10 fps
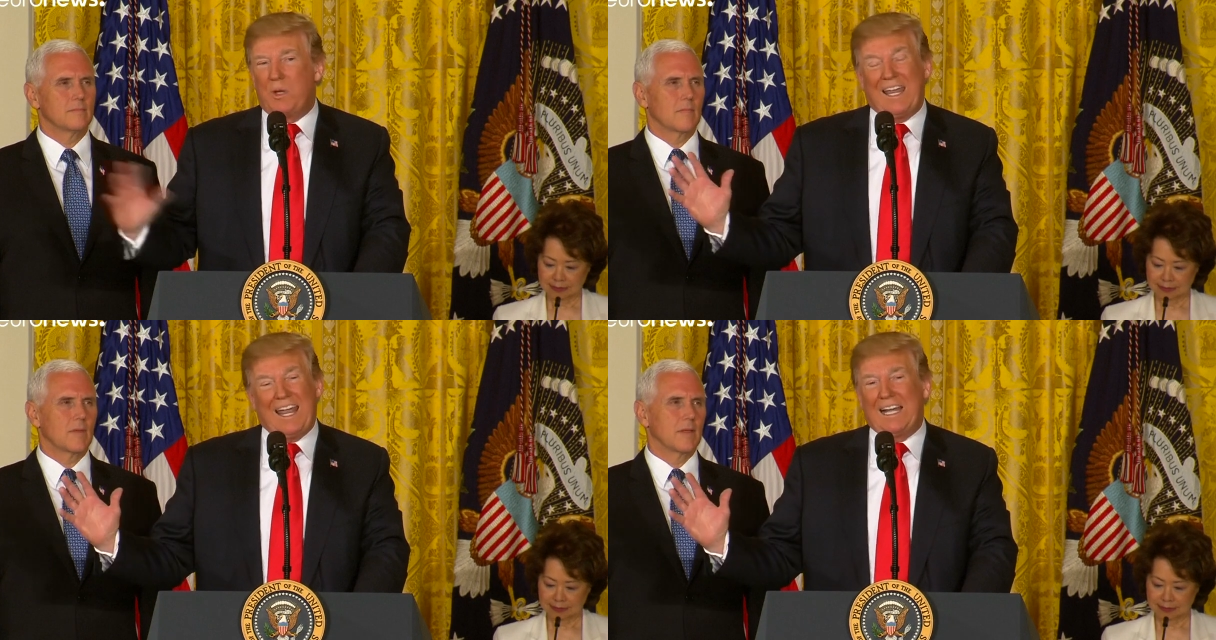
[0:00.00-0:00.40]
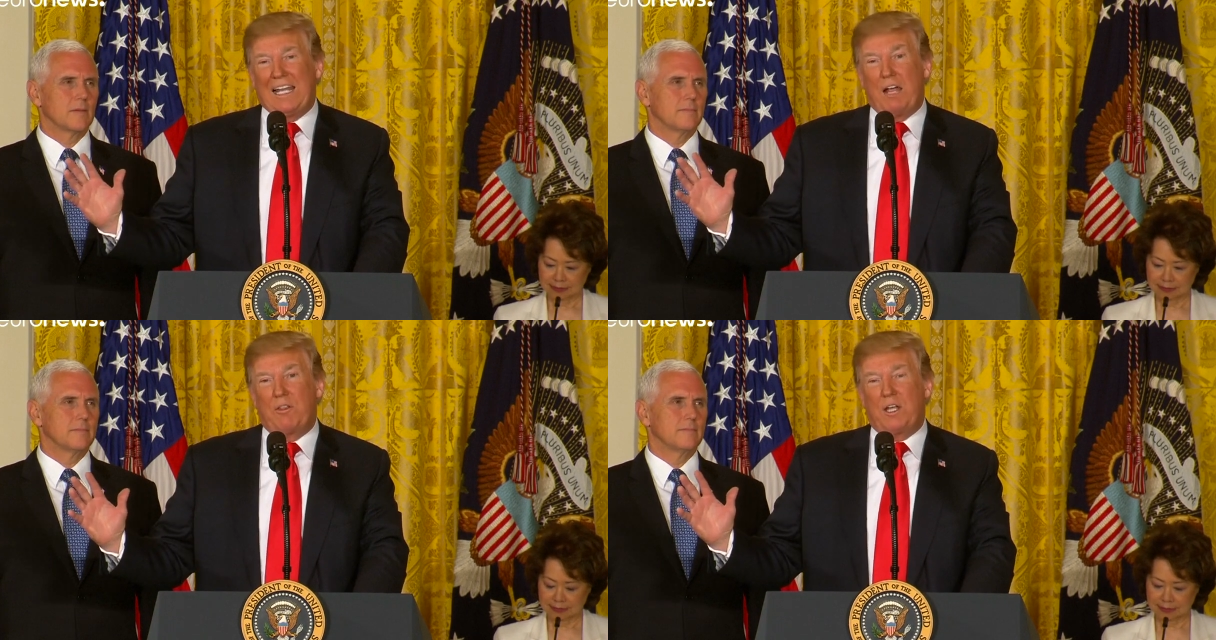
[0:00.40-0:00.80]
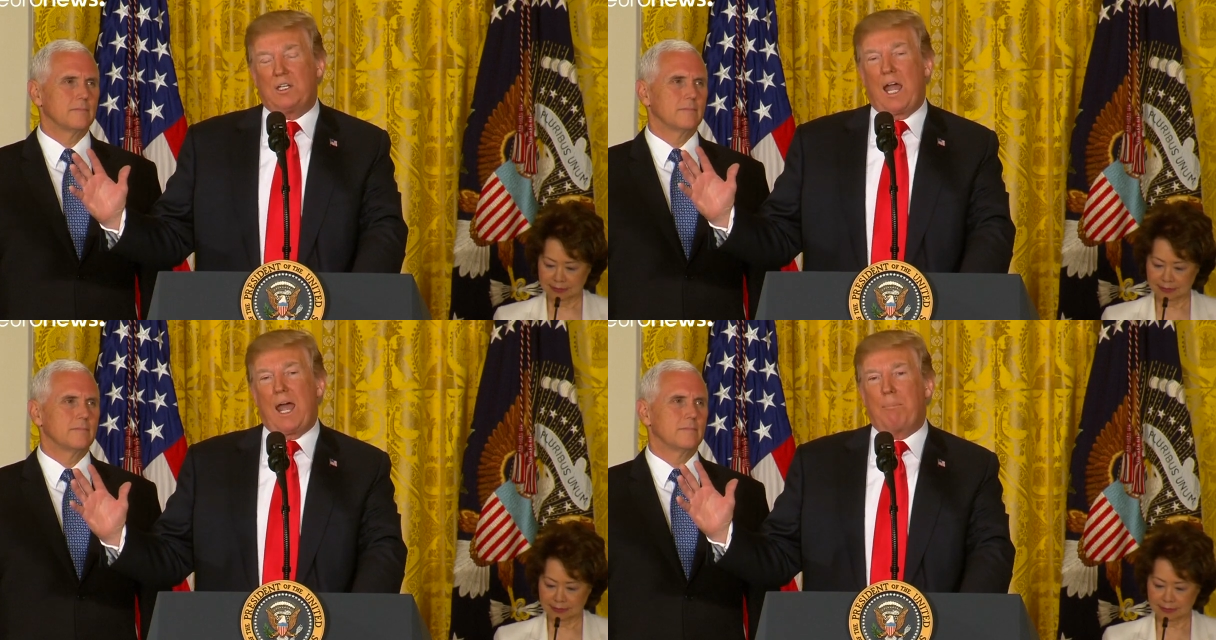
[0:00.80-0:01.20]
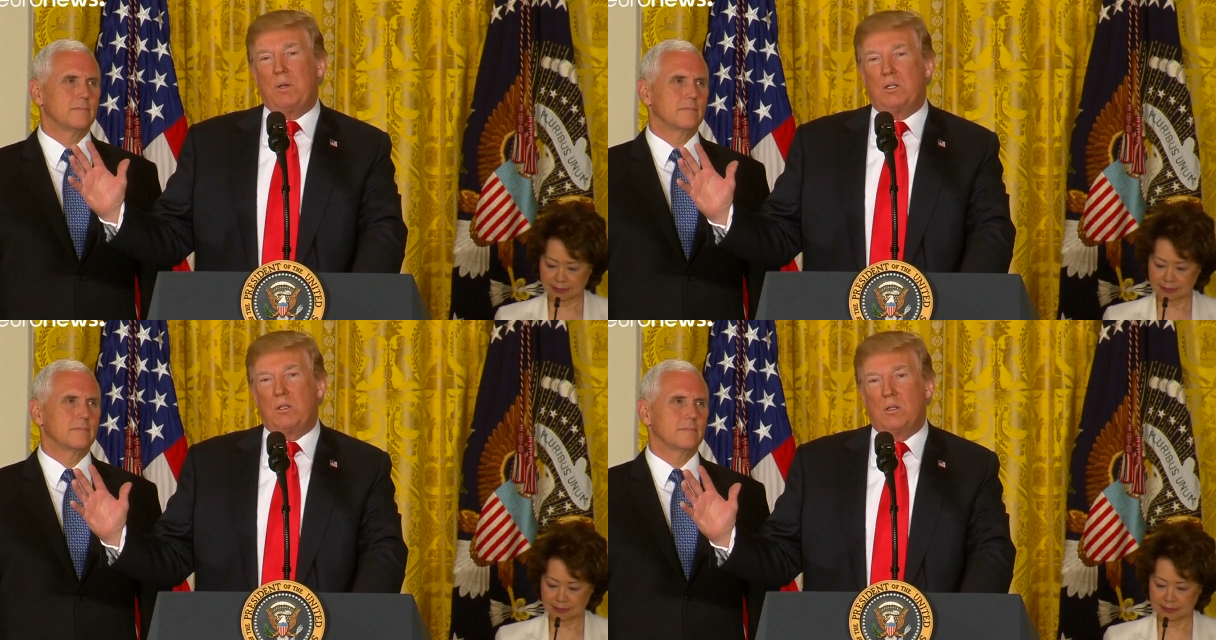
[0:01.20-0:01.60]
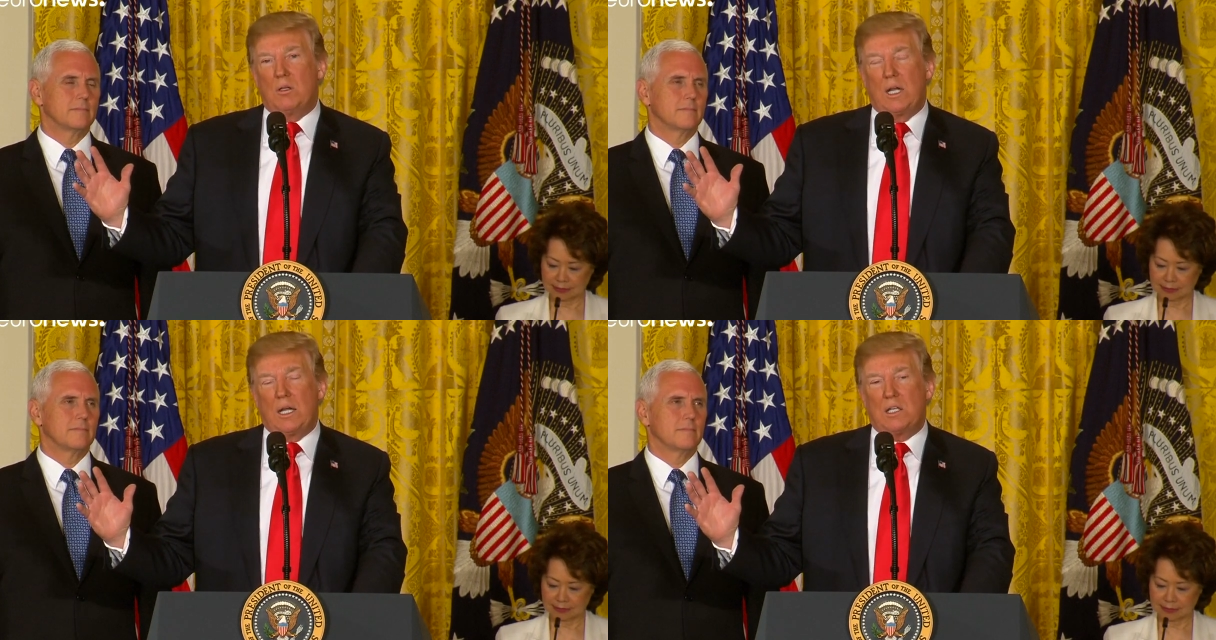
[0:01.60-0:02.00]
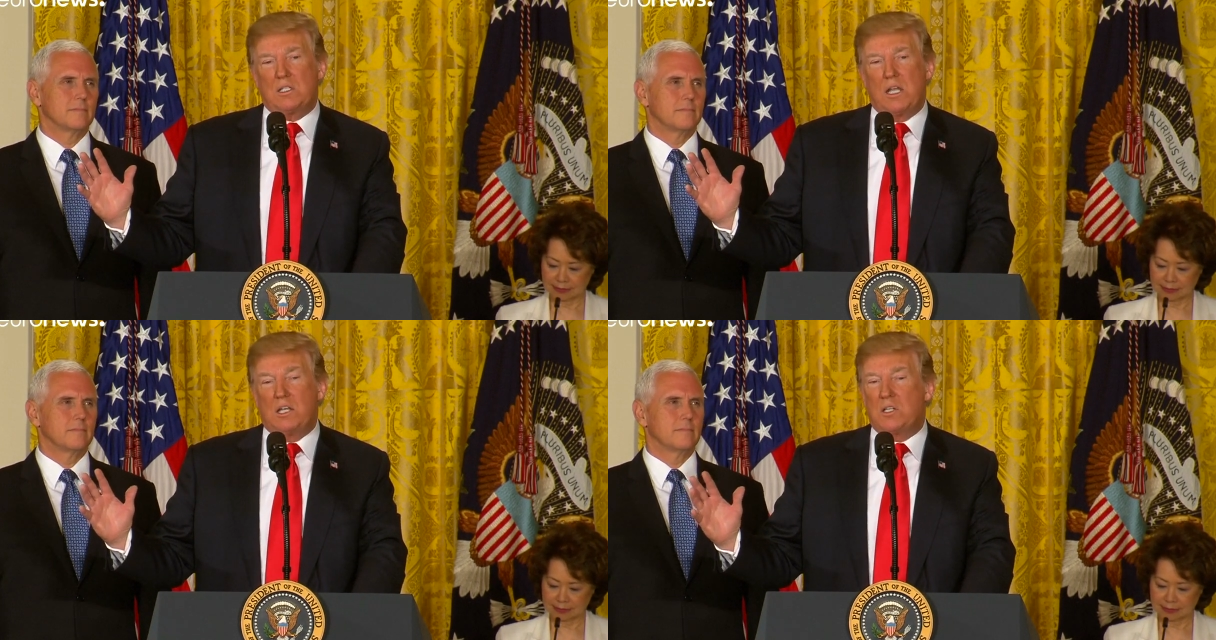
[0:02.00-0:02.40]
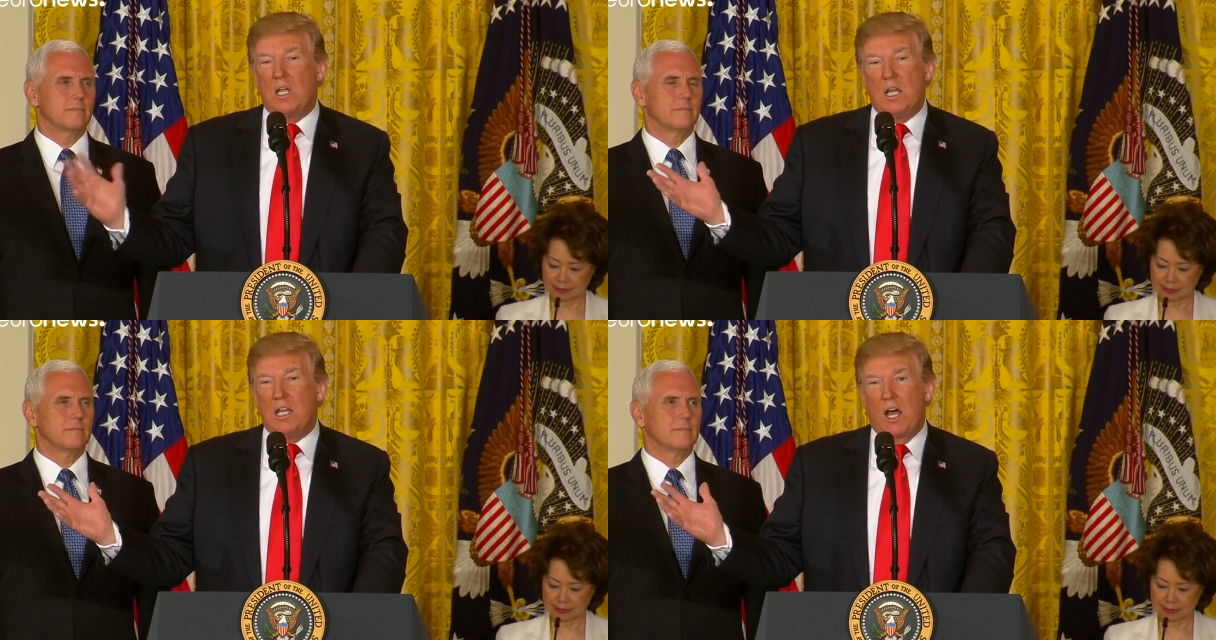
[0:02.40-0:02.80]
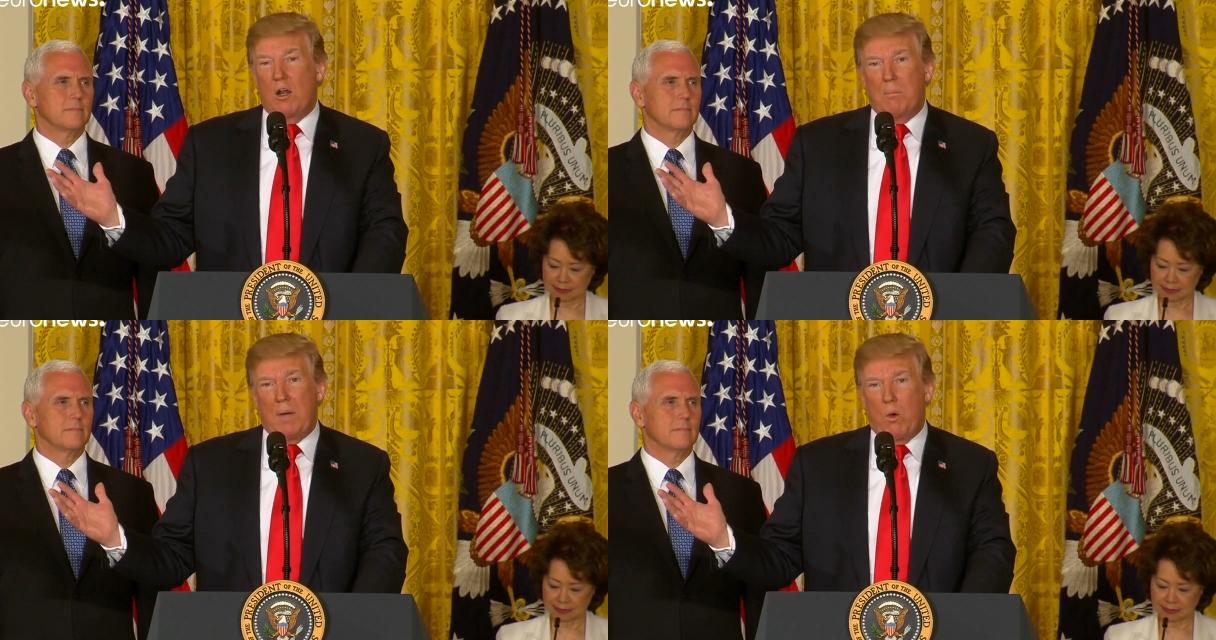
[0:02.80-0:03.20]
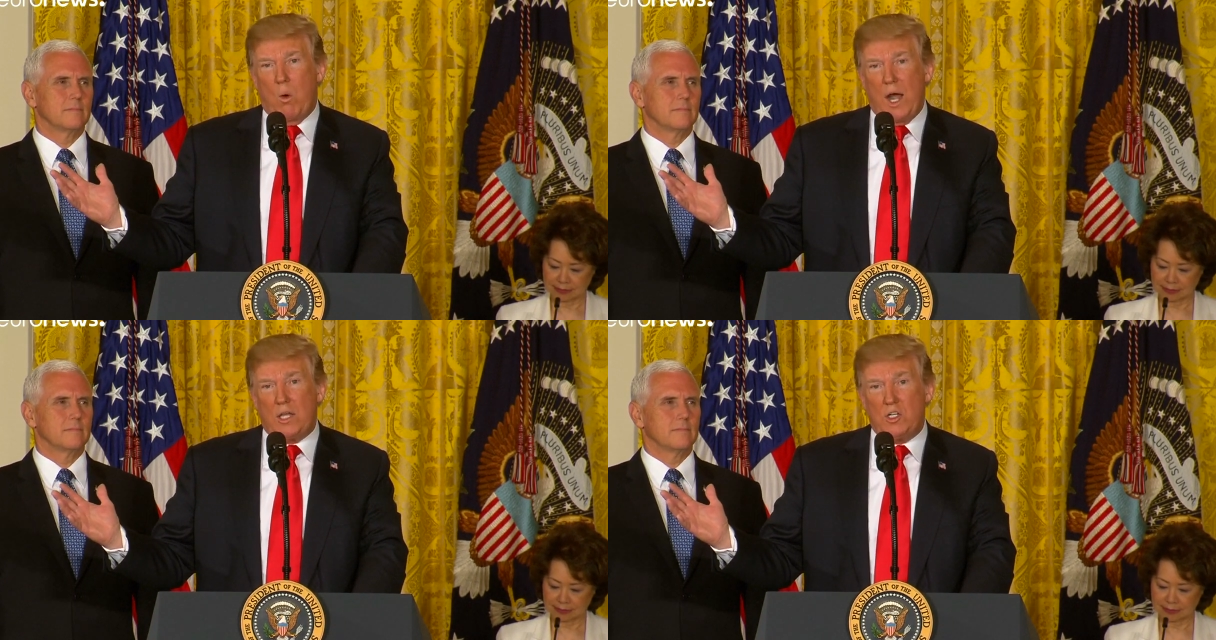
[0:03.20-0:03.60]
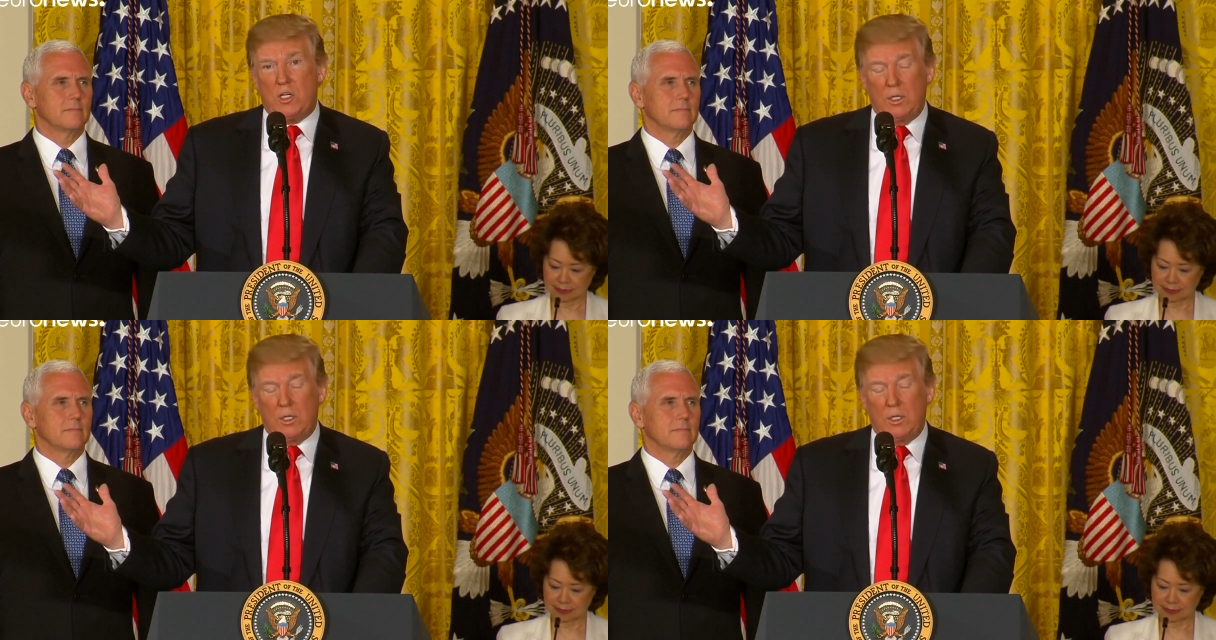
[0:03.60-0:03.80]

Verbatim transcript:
Speaker 1: we can't allow that to happen to the United States, not on my watch.